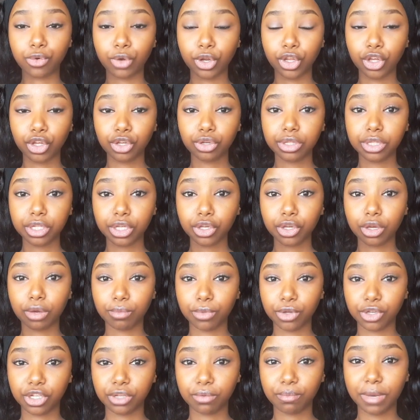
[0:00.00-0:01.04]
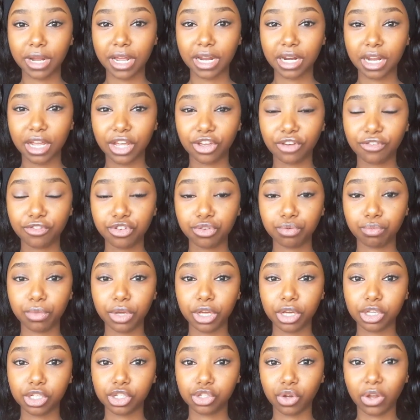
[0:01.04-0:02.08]
And when you're using your beauty blender, you have to
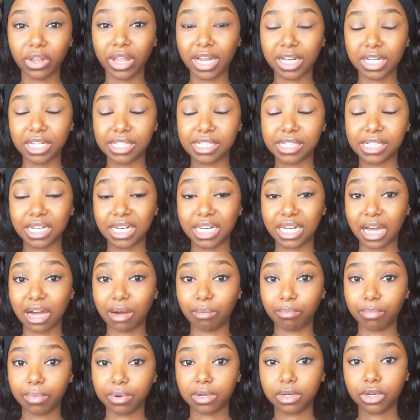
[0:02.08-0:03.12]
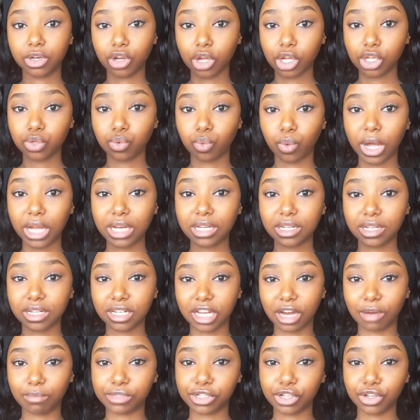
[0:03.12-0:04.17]
make sure that it's damp, not wet,
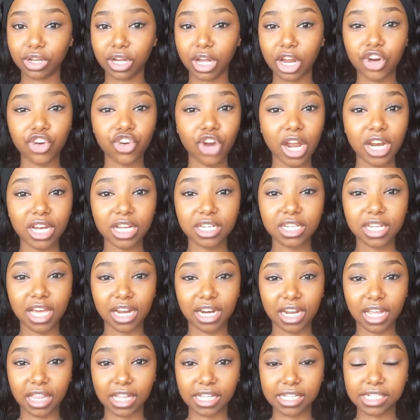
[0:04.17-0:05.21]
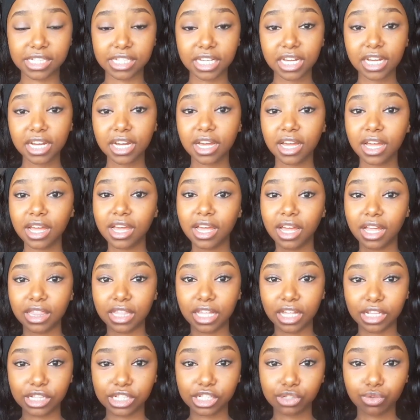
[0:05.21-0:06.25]
damp. So you can run it under the sink,
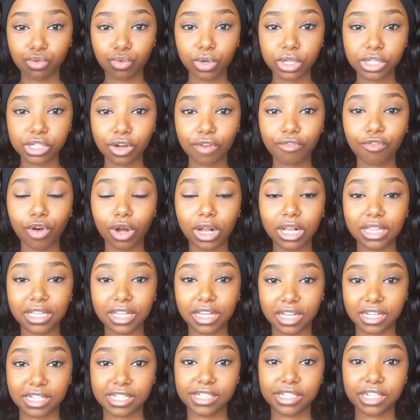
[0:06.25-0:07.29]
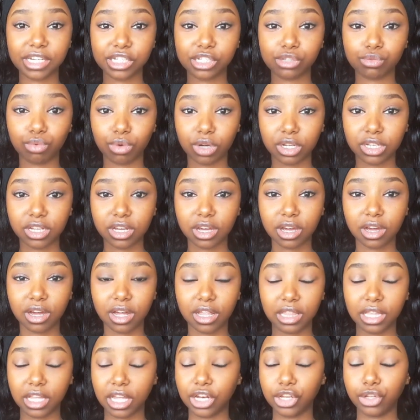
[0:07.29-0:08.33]
then squeeze off all the excess water
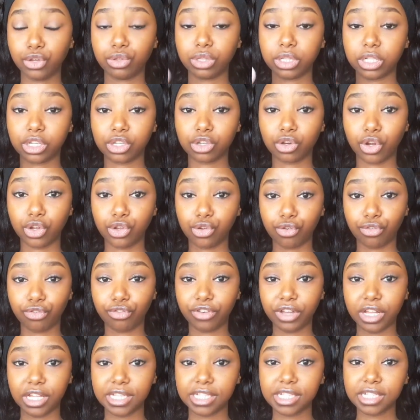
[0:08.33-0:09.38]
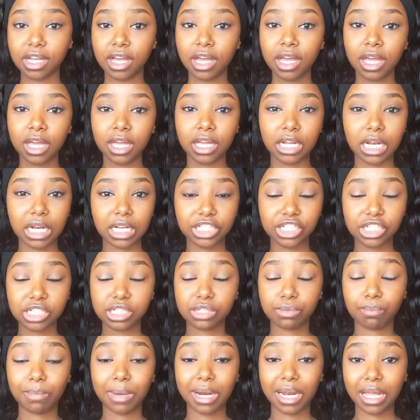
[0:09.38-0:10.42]
and then use it on your face. It'll
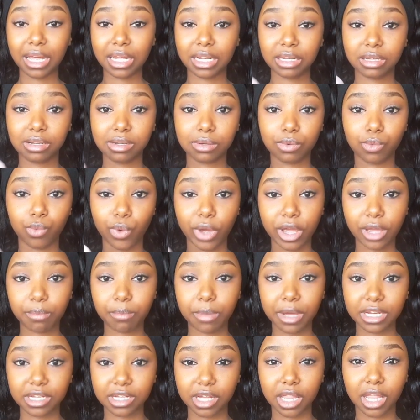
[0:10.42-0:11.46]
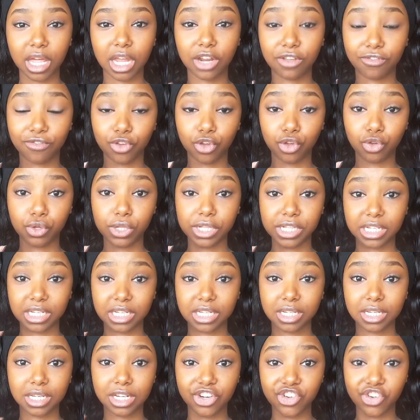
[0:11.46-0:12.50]
just blend way better than if you use
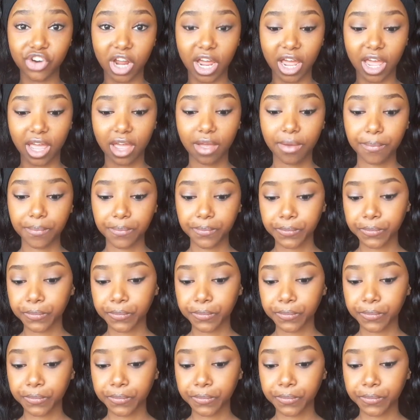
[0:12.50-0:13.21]
it dry.